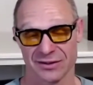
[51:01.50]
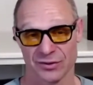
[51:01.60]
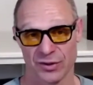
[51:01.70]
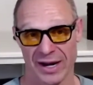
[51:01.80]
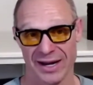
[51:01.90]

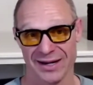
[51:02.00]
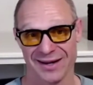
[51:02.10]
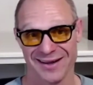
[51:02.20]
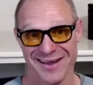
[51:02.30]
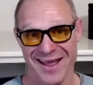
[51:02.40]
right?
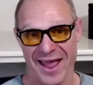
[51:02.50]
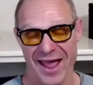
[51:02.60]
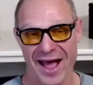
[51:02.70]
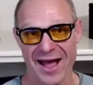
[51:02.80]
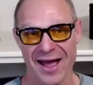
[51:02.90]

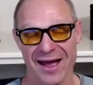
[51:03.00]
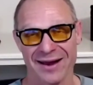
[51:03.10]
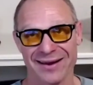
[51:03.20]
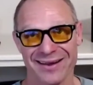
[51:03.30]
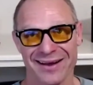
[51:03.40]

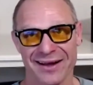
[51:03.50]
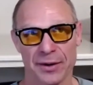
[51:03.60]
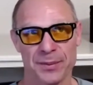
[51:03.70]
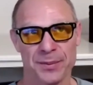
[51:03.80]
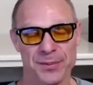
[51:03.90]
And
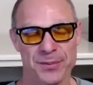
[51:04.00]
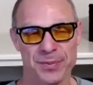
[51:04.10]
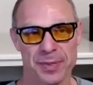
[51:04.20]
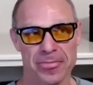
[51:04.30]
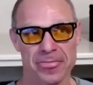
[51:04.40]
um,
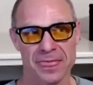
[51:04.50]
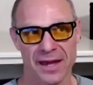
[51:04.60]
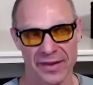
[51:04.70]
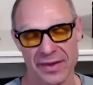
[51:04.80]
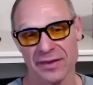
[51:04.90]

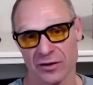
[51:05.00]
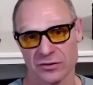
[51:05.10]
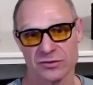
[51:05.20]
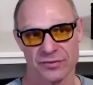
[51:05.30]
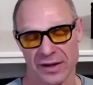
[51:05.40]
and then
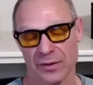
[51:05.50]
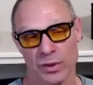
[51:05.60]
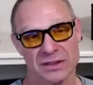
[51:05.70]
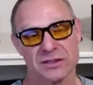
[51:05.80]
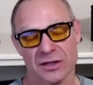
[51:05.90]
there's it,
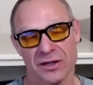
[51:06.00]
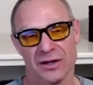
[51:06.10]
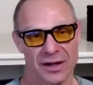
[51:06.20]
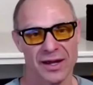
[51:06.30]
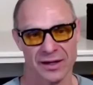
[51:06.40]
which
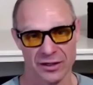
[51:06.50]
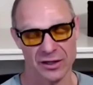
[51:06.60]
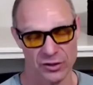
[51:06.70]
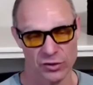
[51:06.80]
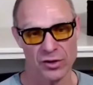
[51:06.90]
and
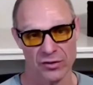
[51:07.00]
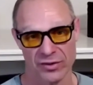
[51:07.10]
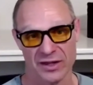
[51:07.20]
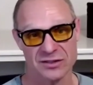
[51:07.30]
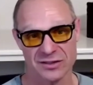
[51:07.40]
and you know
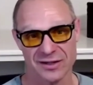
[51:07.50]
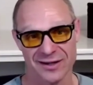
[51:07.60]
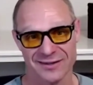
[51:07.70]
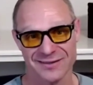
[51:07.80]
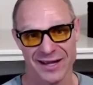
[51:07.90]
this.
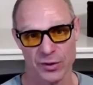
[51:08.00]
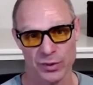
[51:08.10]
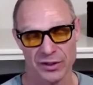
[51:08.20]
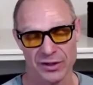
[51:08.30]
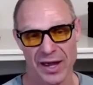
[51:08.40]
It's like
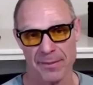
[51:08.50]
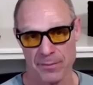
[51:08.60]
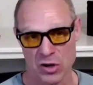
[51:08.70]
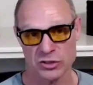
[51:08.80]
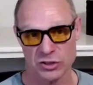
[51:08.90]
when at
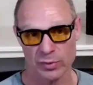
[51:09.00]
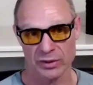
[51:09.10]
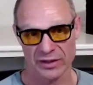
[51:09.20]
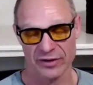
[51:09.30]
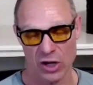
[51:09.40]
most sober
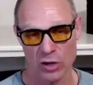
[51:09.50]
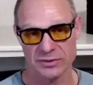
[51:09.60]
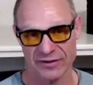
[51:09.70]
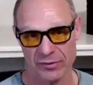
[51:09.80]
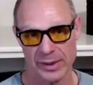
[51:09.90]
living
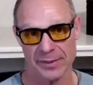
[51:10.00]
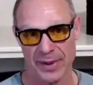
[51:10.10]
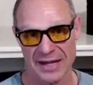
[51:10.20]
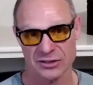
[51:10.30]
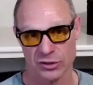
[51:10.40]
homes, everybody
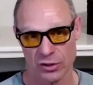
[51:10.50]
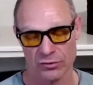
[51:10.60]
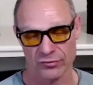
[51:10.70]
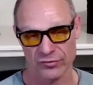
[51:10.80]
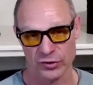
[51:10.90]
buys their
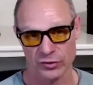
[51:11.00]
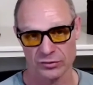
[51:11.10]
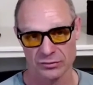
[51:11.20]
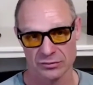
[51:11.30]
own food,